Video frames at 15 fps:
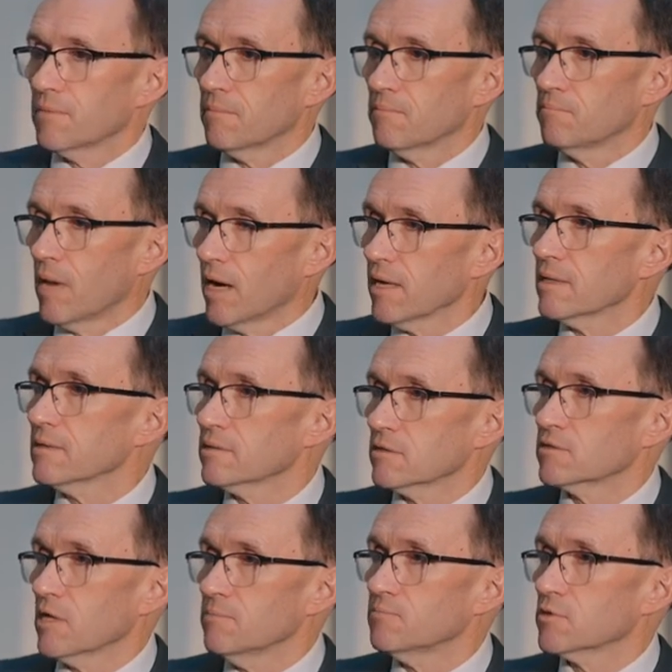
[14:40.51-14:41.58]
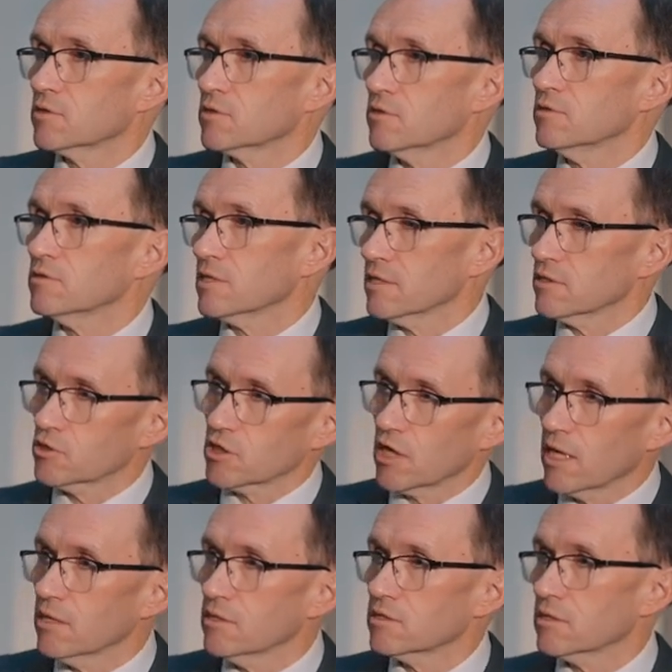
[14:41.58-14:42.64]
milder temperatures has
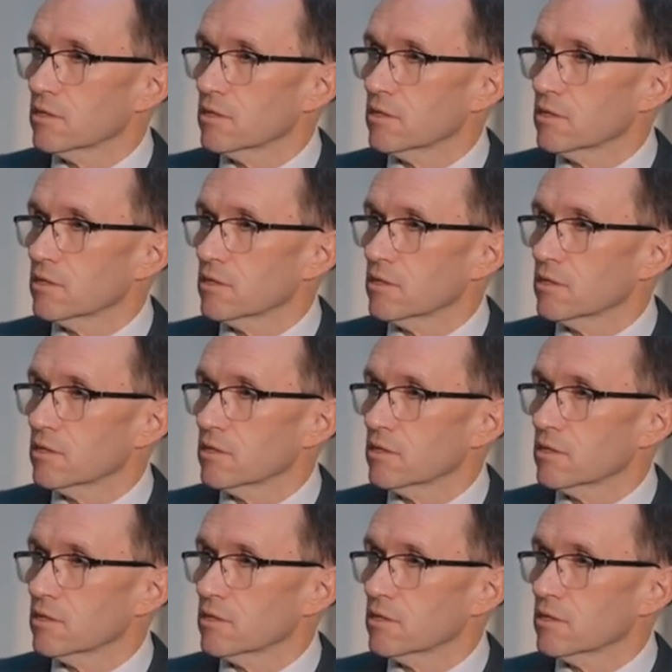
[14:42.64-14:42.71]
changed